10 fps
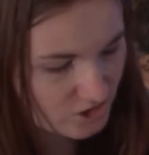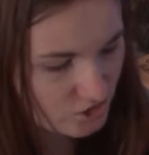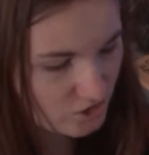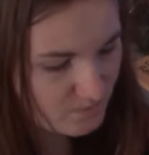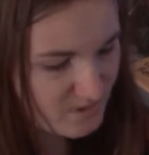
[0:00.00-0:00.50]

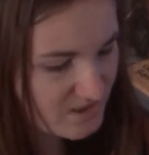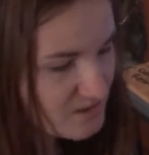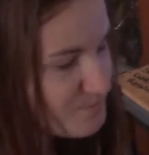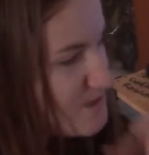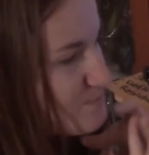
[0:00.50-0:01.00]
card because
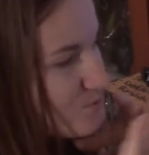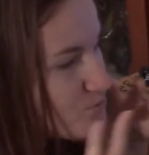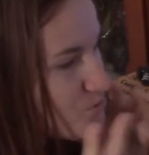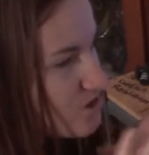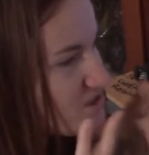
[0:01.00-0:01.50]
people
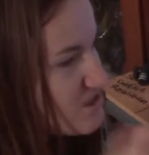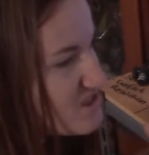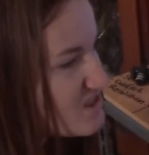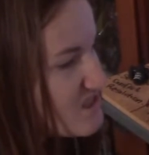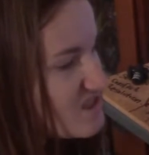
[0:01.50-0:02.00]
want to
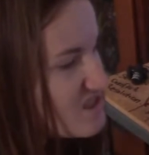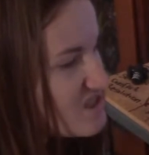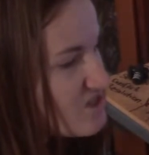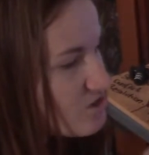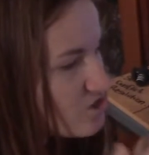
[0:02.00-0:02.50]
see
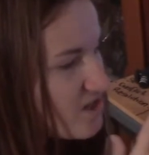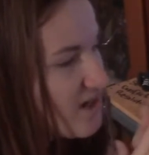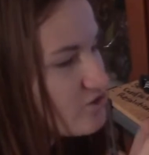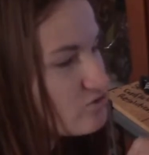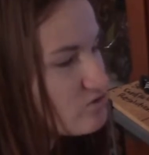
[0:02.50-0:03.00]
the
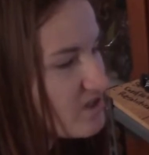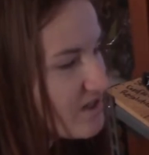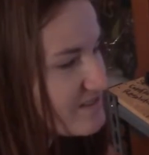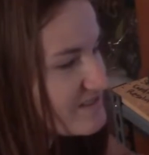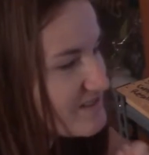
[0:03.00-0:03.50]
actual
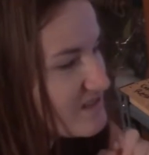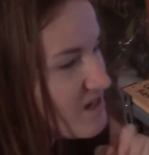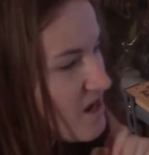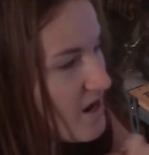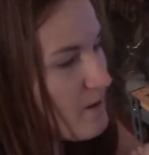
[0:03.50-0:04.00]
text say
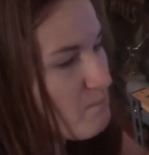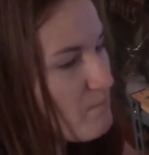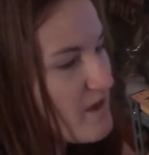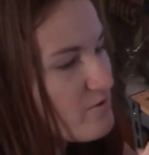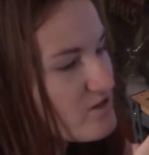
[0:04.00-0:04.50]

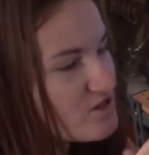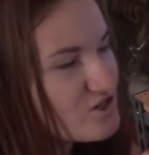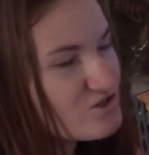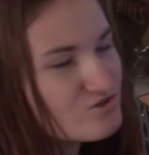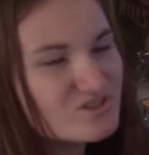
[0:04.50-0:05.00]
Merry
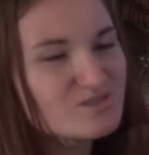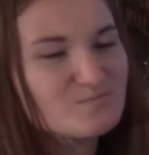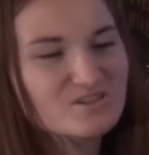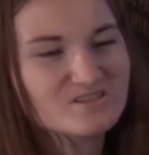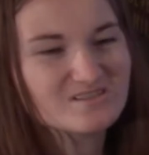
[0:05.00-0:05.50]

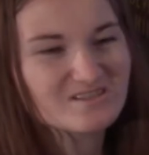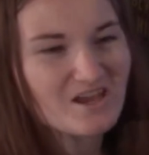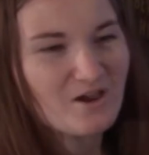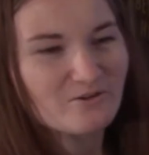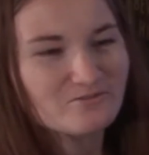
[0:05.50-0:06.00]
Christmas
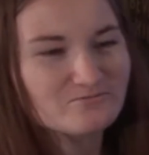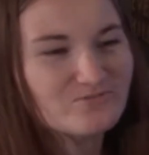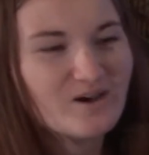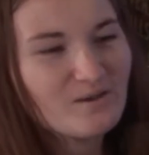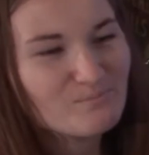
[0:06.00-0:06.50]

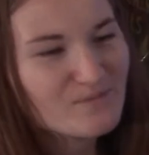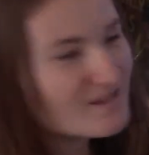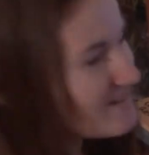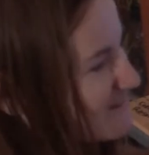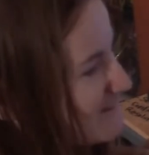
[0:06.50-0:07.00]
from
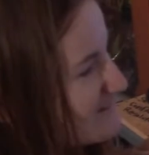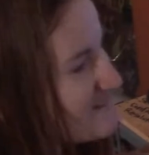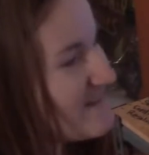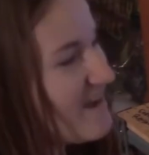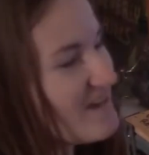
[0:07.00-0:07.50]
the
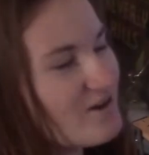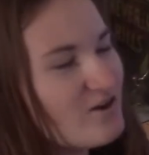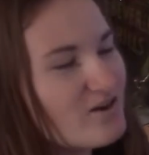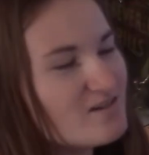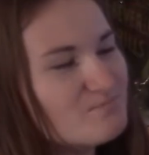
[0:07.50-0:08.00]

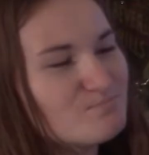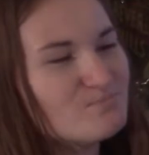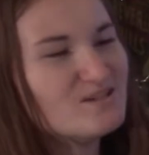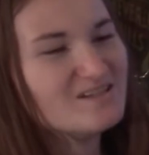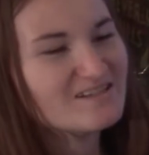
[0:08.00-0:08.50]
iHeart
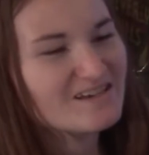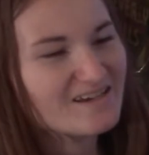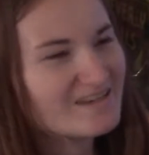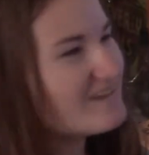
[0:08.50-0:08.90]
Media